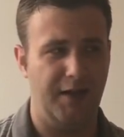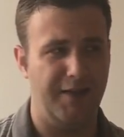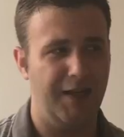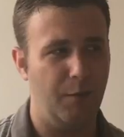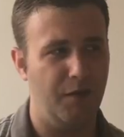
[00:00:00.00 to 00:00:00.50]
I
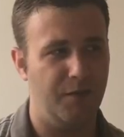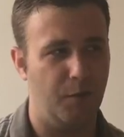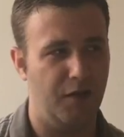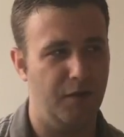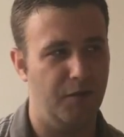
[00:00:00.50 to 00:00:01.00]
think it was
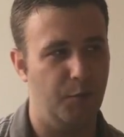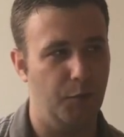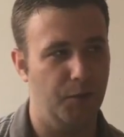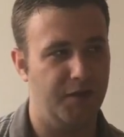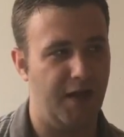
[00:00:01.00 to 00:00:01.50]
one of those
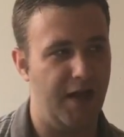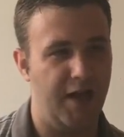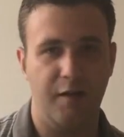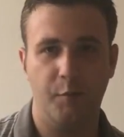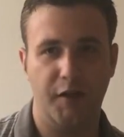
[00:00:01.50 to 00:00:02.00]
Blue
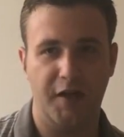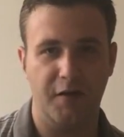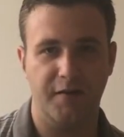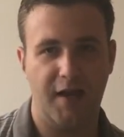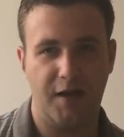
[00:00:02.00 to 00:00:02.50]
Sky
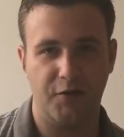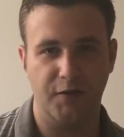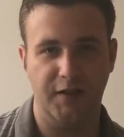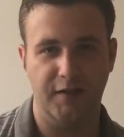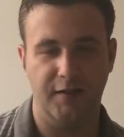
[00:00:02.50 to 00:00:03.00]
planners,
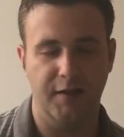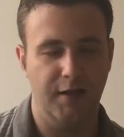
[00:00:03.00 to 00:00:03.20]
actually.